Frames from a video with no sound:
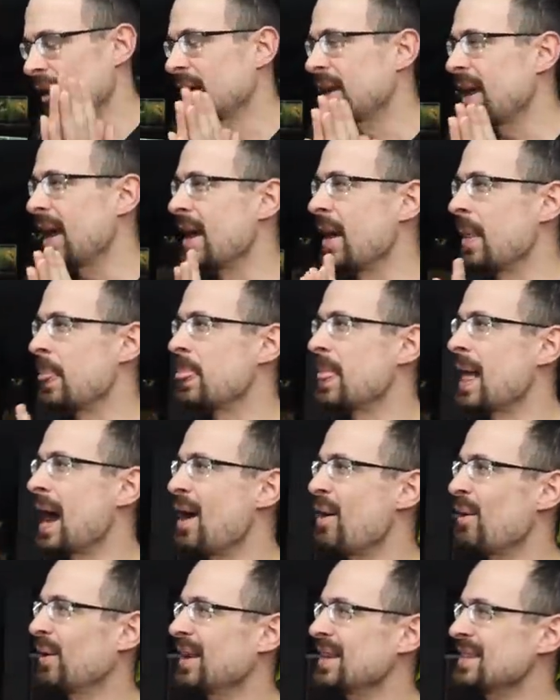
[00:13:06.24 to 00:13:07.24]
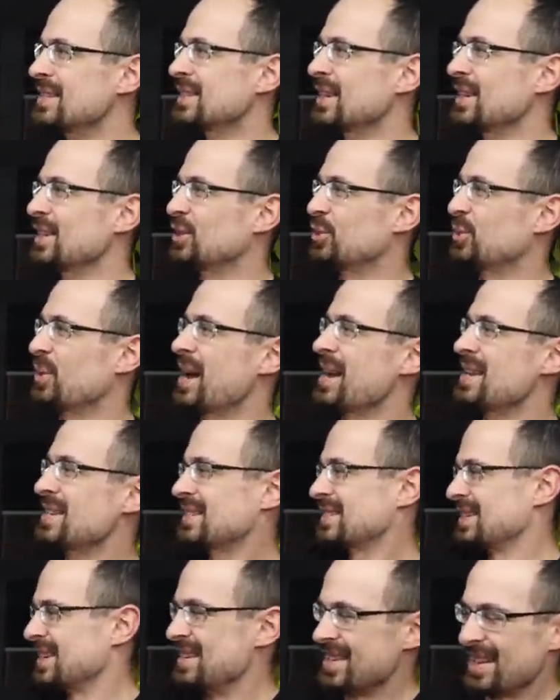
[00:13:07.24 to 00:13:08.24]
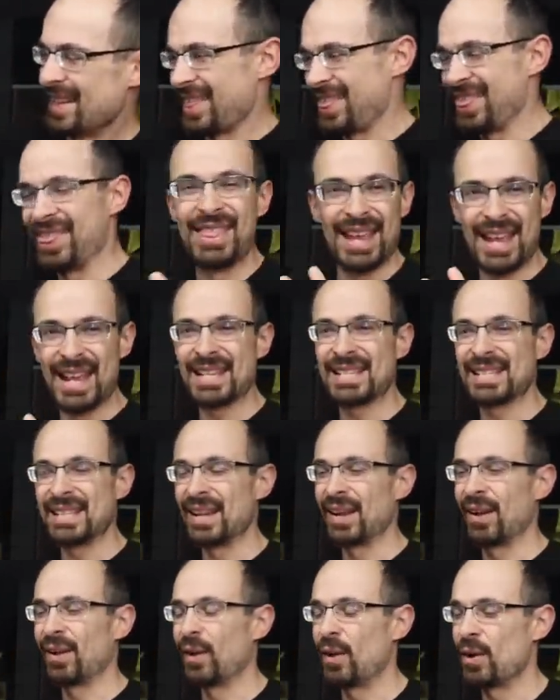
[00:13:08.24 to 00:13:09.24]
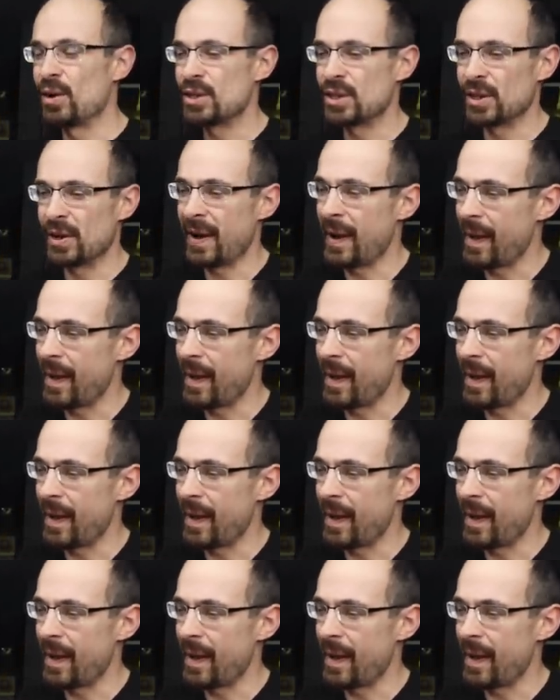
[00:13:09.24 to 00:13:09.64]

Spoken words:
Okay, now let's address this enclosure,